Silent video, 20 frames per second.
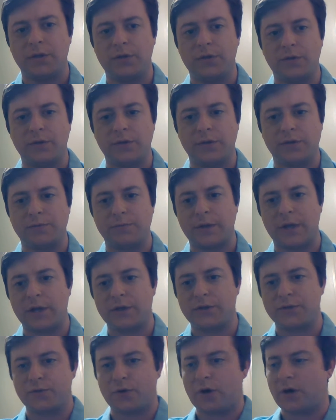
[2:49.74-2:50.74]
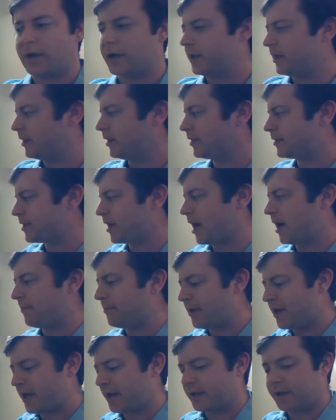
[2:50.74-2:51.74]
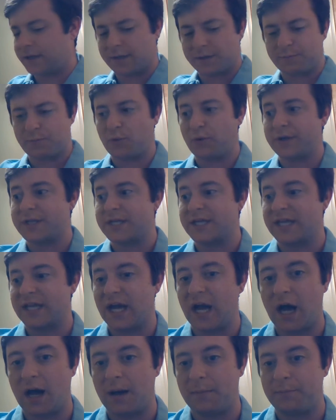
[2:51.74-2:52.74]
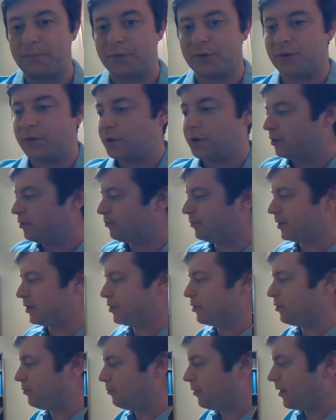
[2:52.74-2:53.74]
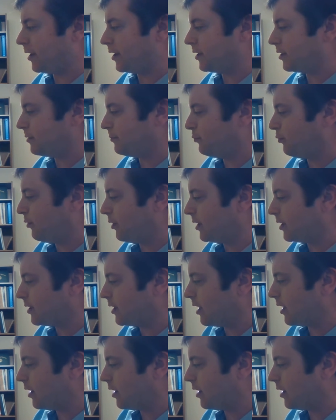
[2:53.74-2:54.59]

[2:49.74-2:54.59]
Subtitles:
Notice when I draw it, the top hat is pointing up. We don't want it to point